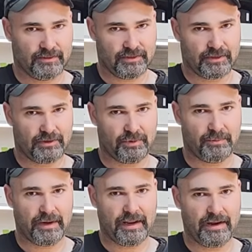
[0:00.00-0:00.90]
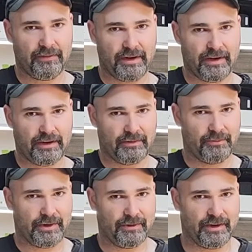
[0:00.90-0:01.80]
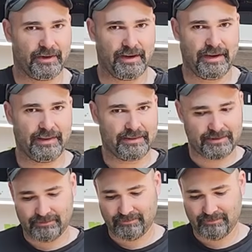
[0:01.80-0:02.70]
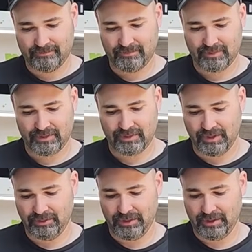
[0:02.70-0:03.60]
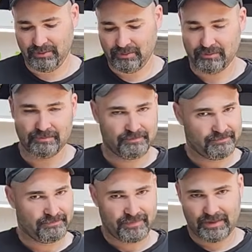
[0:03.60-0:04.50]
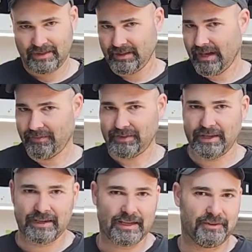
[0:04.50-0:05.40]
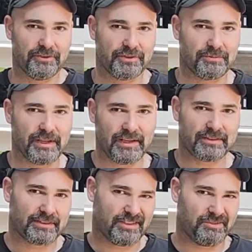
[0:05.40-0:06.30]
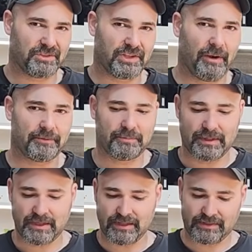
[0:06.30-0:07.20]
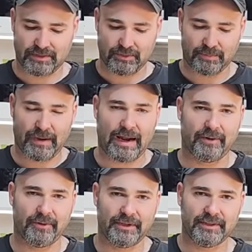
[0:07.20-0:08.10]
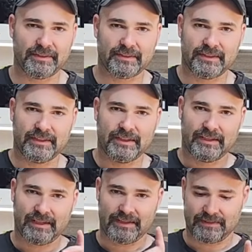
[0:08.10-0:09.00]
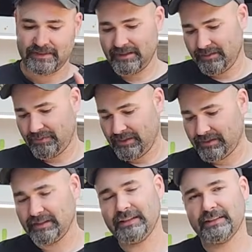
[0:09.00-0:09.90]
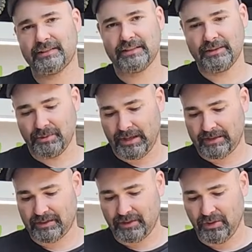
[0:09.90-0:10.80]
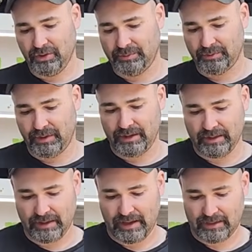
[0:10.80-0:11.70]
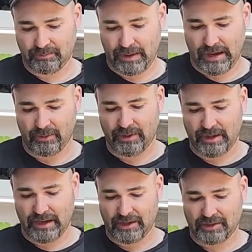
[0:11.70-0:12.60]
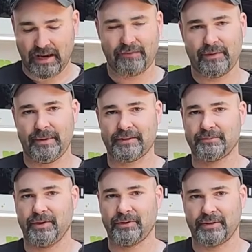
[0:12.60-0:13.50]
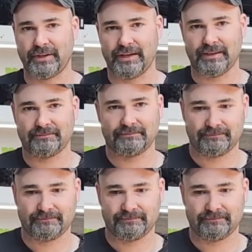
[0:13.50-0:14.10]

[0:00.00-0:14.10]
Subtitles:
Looks like we might have a winner on our hands. Don't know. Have to take it out, do some tests, see what the top speed is, see what the power is, and see if this ESC will actually hold up to running that Power Dash FMS motor or not.